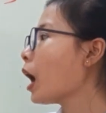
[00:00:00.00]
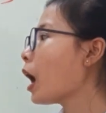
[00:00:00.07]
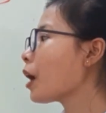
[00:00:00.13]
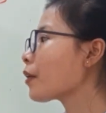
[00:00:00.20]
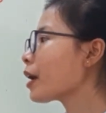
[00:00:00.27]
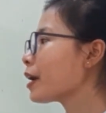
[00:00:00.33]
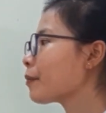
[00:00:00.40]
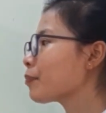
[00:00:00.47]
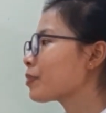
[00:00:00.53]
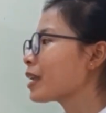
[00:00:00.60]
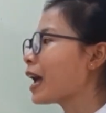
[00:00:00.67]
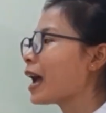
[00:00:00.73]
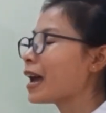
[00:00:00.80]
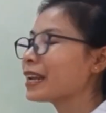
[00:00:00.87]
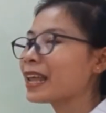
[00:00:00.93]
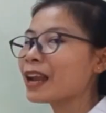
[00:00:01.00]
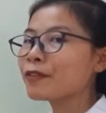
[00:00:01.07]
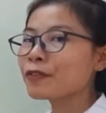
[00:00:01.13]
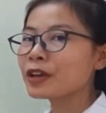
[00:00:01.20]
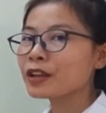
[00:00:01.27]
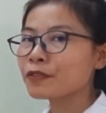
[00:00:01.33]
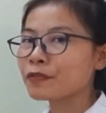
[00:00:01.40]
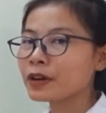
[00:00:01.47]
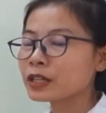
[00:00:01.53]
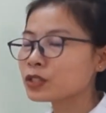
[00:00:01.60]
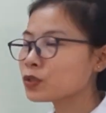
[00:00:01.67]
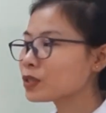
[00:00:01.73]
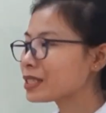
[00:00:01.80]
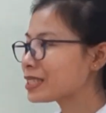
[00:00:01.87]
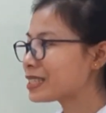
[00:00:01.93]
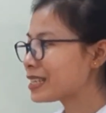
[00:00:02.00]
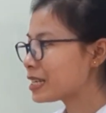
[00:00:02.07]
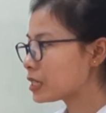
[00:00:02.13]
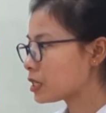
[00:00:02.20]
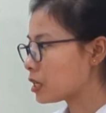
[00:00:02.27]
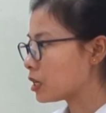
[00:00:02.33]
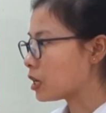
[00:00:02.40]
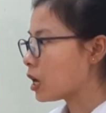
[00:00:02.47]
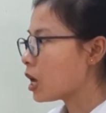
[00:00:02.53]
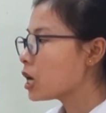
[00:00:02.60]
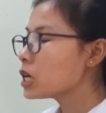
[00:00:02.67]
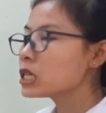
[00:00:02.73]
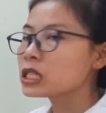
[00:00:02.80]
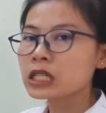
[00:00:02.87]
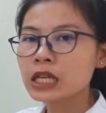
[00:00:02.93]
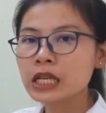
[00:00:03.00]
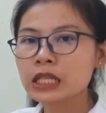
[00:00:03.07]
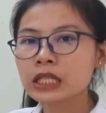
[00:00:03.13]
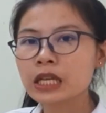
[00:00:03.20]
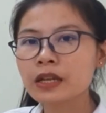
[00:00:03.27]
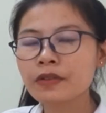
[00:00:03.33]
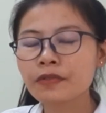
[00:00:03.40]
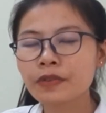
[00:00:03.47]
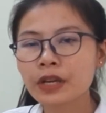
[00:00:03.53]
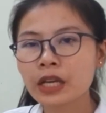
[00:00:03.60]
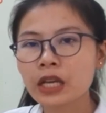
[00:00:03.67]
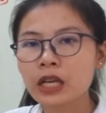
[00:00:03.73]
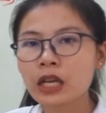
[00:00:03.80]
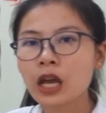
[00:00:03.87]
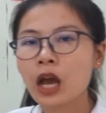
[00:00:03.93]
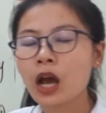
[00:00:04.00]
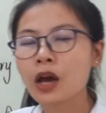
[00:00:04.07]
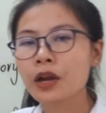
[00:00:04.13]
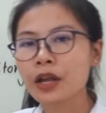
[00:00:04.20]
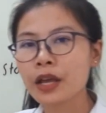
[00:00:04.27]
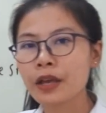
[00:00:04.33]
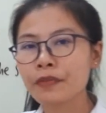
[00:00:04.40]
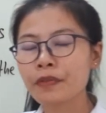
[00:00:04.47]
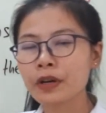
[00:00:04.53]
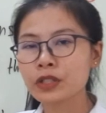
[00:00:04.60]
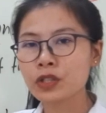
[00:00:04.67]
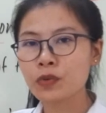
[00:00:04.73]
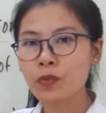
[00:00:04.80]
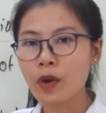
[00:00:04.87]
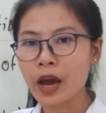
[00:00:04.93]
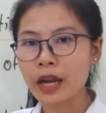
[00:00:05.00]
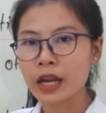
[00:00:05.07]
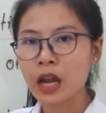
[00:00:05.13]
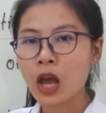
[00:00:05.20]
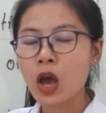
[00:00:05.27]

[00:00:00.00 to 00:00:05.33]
All right, and then we refer to the season. Season we refer to what?